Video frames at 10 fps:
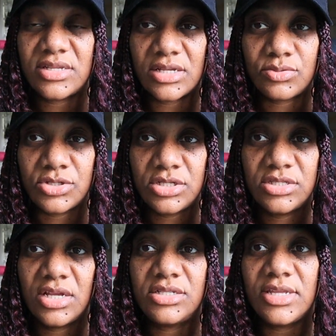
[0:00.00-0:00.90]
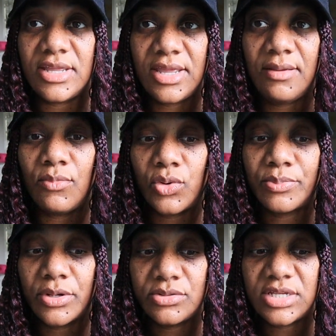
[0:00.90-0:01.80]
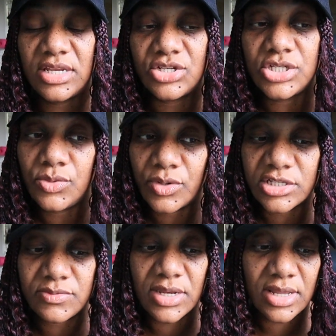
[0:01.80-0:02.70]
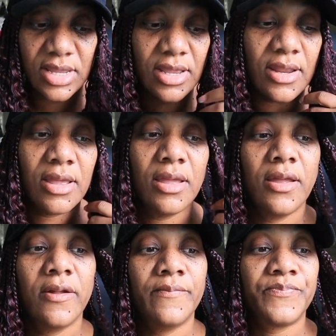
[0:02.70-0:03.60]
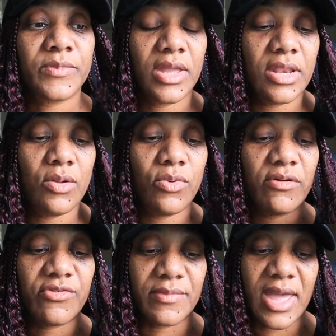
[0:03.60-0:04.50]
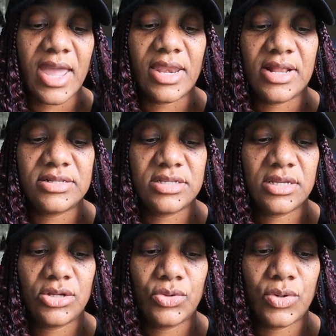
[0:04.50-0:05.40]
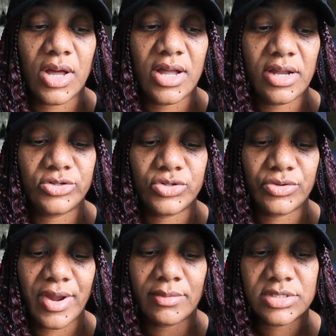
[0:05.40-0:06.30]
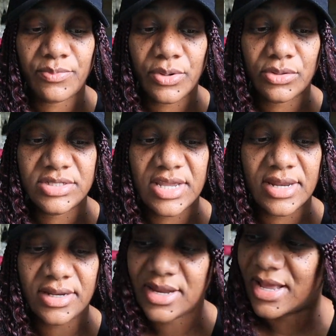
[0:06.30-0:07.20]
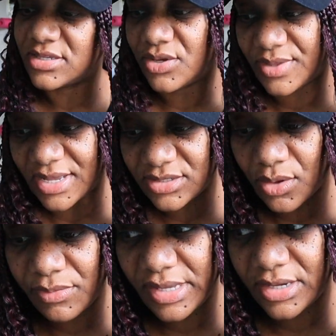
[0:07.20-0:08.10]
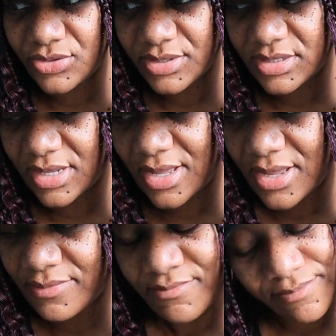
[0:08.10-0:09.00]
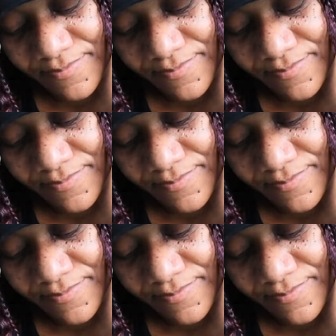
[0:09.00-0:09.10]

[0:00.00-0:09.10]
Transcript: That's what she said, to eat more protein. And she wants me to eat anywhere from 80 to 100 grams of protein a day. So that's going to be interesting.